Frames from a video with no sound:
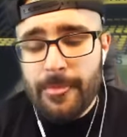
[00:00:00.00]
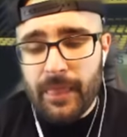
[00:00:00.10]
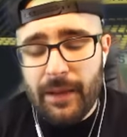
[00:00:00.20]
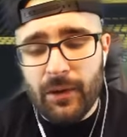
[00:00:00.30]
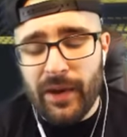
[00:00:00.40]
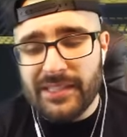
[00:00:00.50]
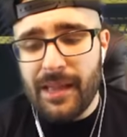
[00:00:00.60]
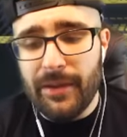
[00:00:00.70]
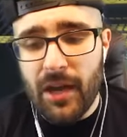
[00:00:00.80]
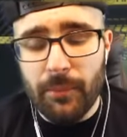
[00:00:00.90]
Now, anyways,
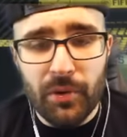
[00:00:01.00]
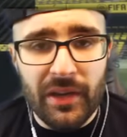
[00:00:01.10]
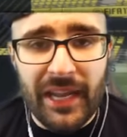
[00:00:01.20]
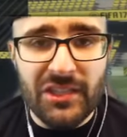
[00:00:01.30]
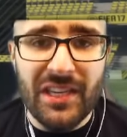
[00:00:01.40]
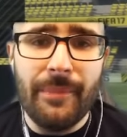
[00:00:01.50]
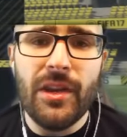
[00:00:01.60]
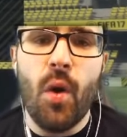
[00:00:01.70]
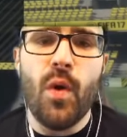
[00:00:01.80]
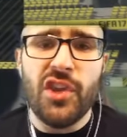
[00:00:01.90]
let me know, Booyah Nation. Let me
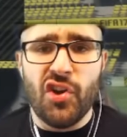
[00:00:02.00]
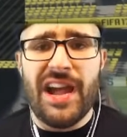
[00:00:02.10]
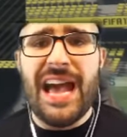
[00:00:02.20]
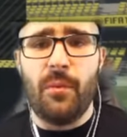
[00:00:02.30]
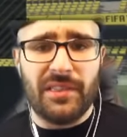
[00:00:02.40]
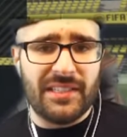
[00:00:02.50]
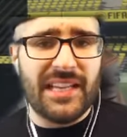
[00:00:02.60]
know where you're at with this